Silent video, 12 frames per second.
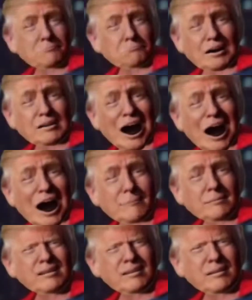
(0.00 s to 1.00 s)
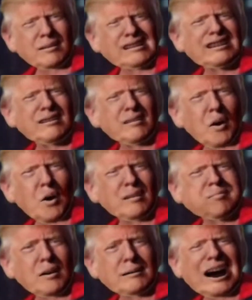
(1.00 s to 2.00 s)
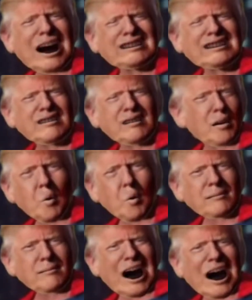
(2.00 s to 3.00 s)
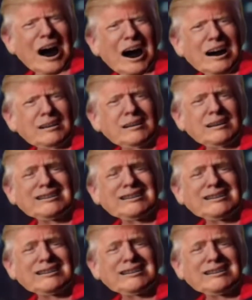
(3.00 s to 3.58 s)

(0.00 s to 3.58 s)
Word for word: My name is Ultra Mega Superman.